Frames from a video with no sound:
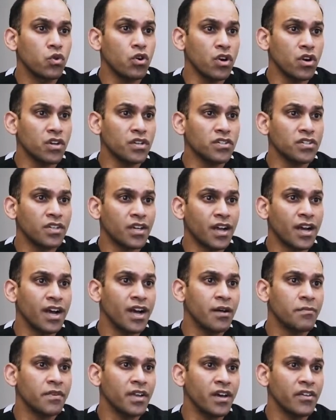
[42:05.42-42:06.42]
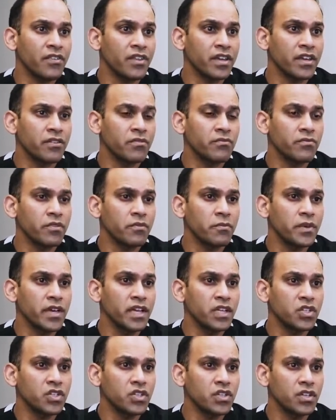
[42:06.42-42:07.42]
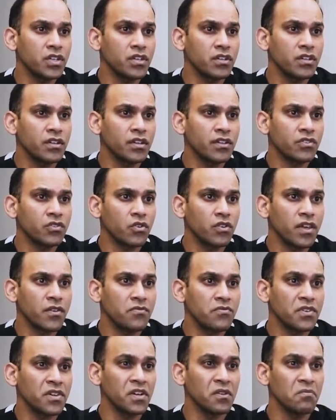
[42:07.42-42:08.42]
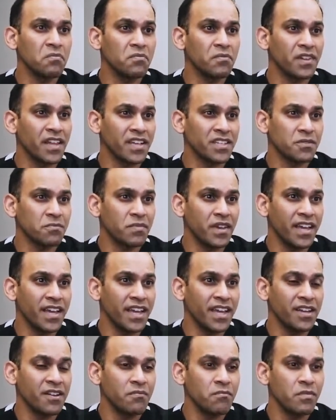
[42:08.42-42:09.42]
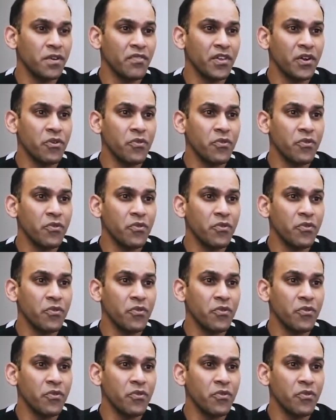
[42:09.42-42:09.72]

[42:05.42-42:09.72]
works to calm down the inflammation, so they feel less pain, but they